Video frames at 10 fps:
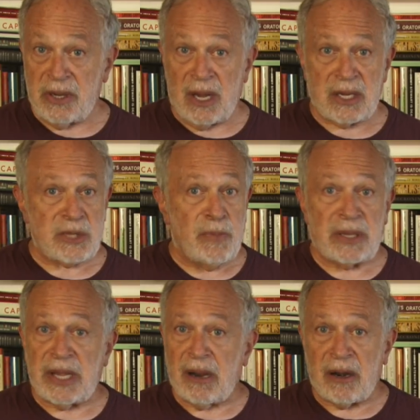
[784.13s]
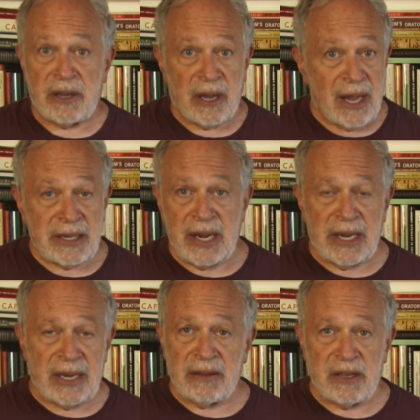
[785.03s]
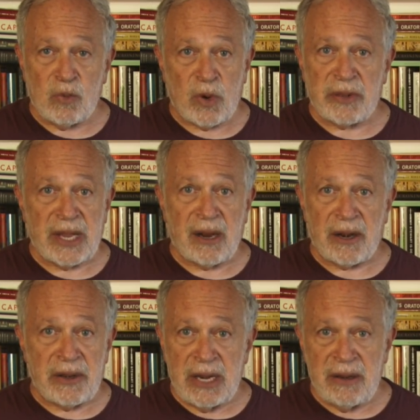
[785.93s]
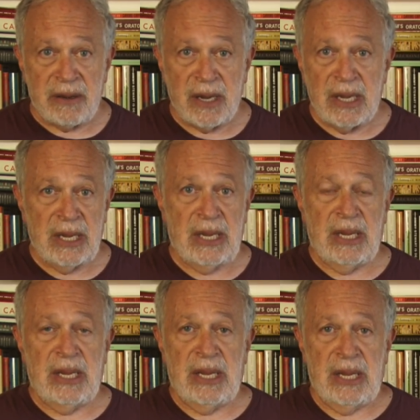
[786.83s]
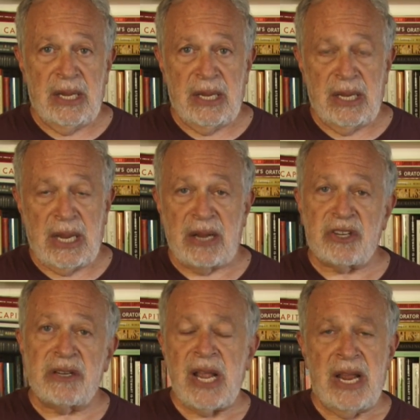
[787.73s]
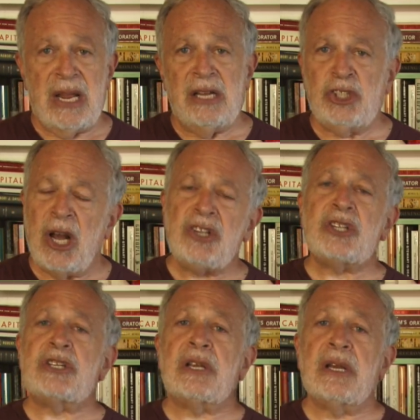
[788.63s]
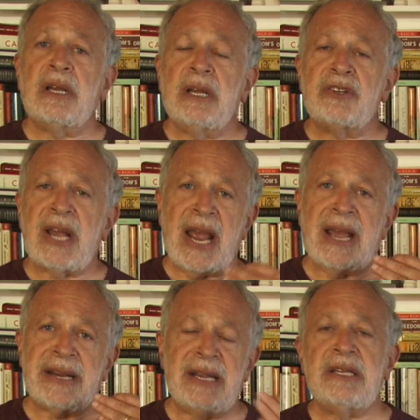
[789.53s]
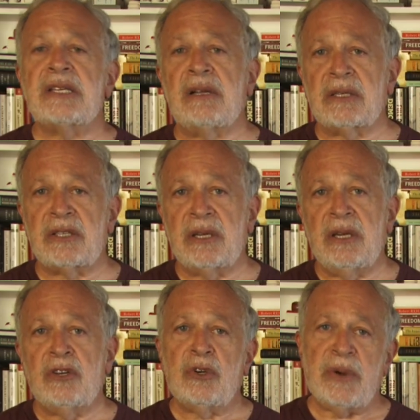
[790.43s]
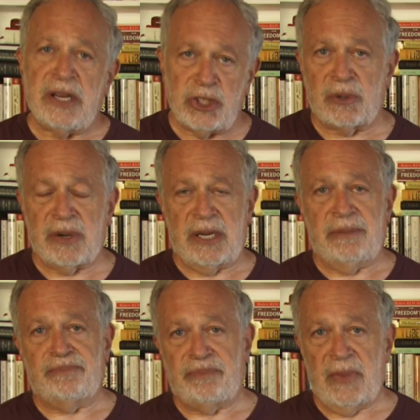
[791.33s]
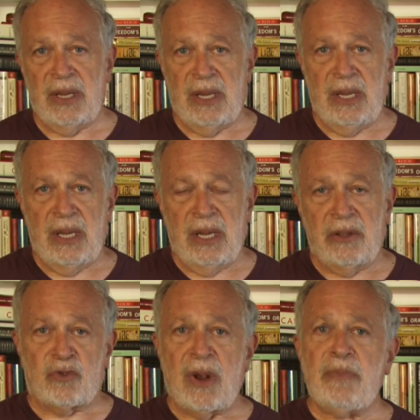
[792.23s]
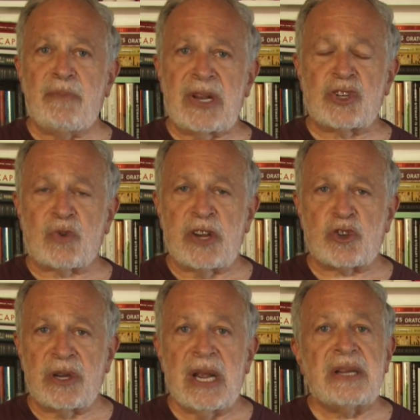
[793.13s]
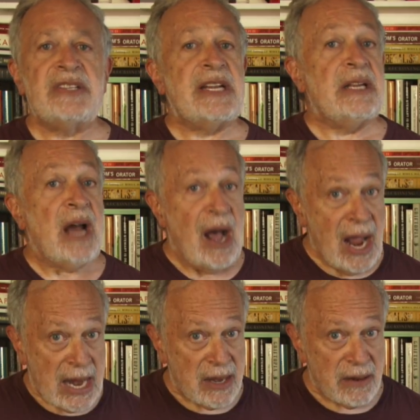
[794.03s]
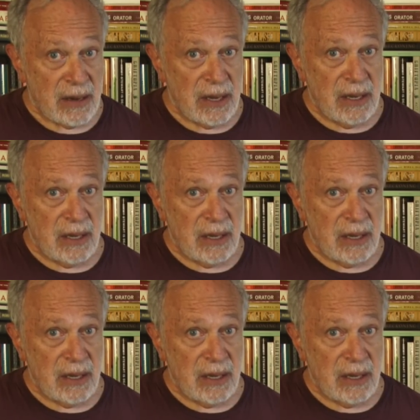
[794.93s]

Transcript: the docks, but they are not getting inland where they are needed. And today, just to add insult to injury, the Trump administration denied